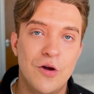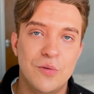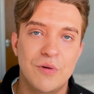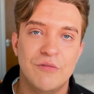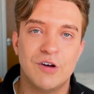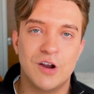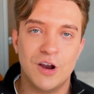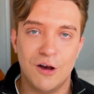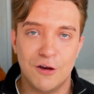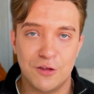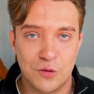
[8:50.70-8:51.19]
with
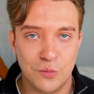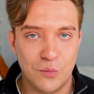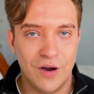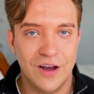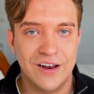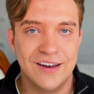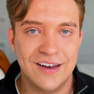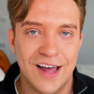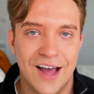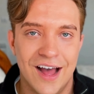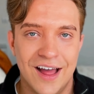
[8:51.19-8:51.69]
a glass of
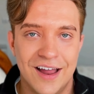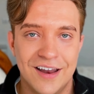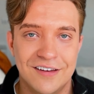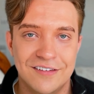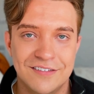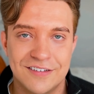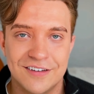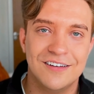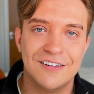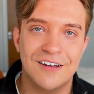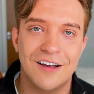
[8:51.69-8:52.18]
wine in
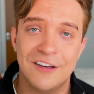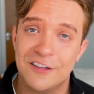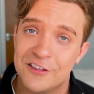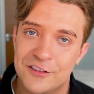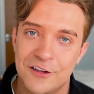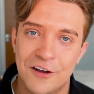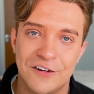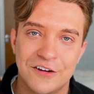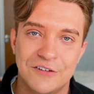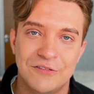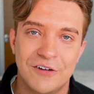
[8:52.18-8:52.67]
hand, I
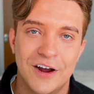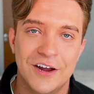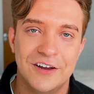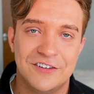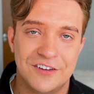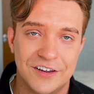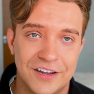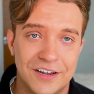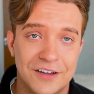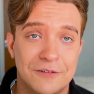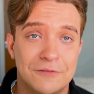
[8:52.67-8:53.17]
started
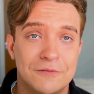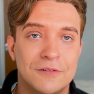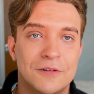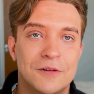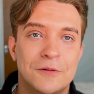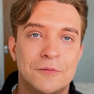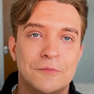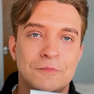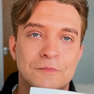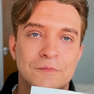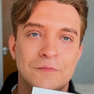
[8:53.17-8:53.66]
writing
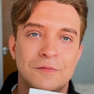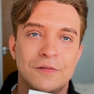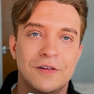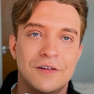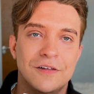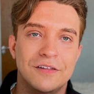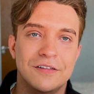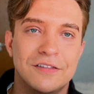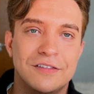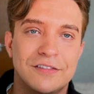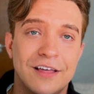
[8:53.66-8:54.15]

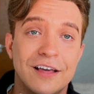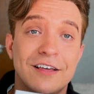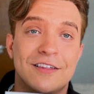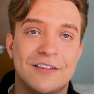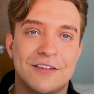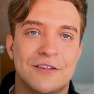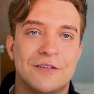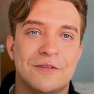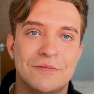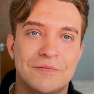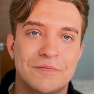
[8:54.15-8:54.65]

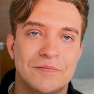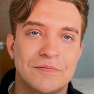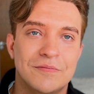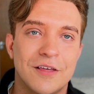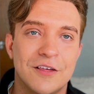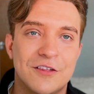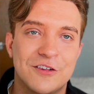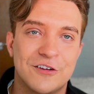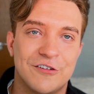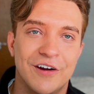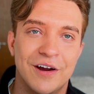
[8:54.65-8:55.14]
this
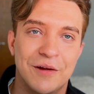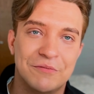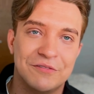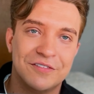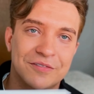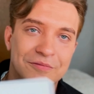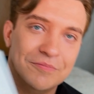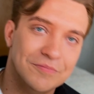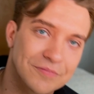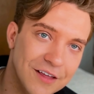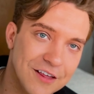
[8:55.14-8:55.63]

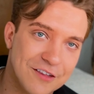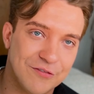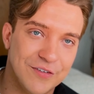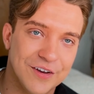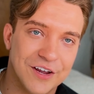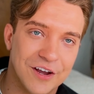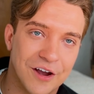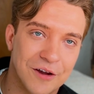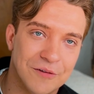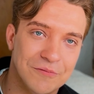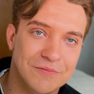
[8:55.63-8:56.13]
script, this
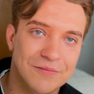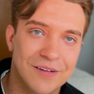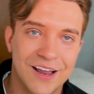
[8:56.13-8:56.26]
video.